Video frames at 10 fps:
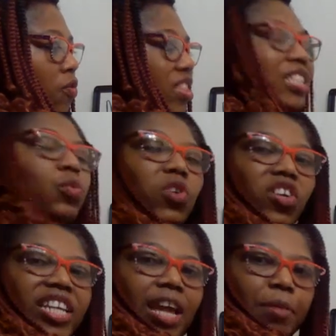This
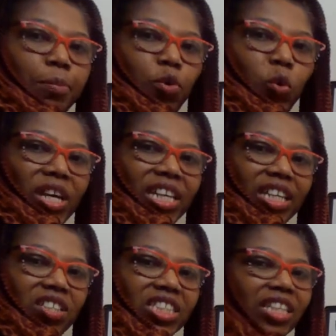word can be broken
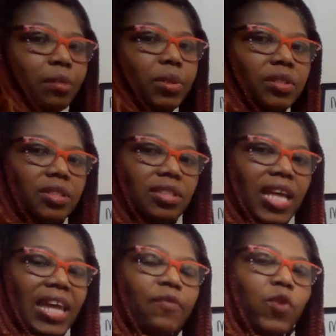into syllables,
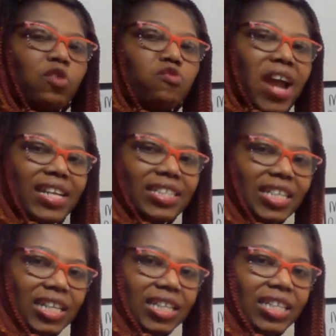and if we are
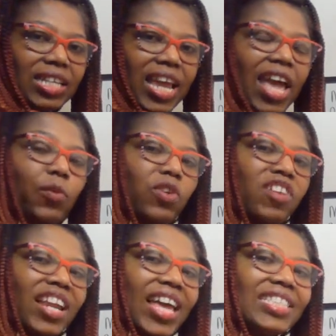writing it and we
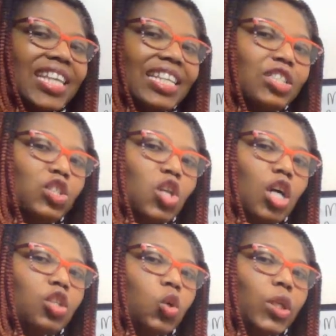realize that it's
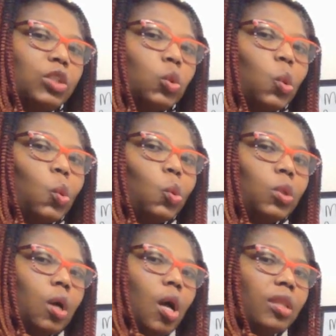not going to
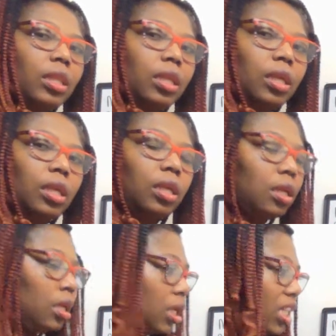hold
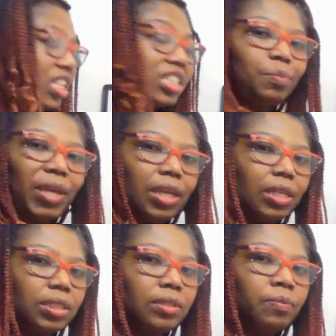in the
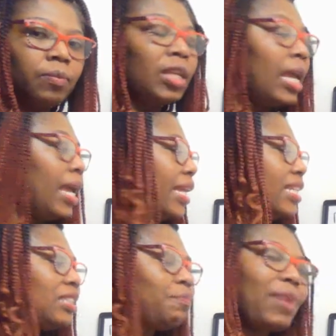space, it
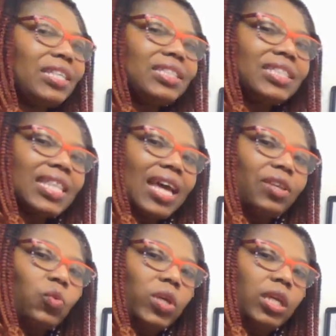is best
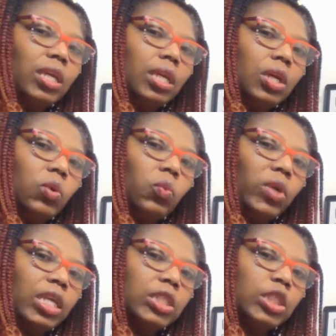that we
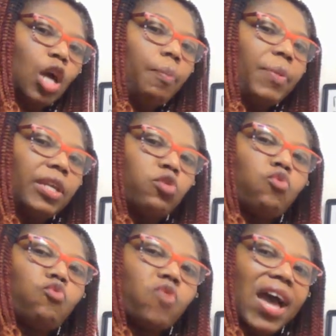stop it
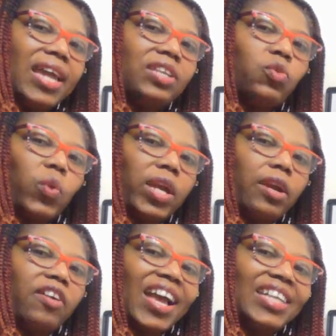right
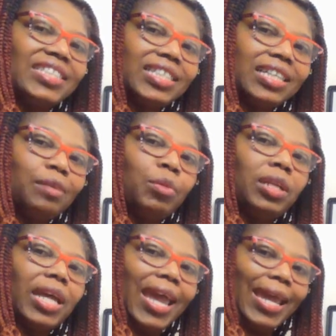where a
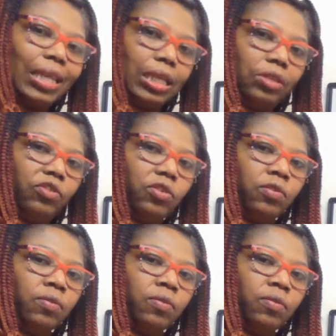syllable ends,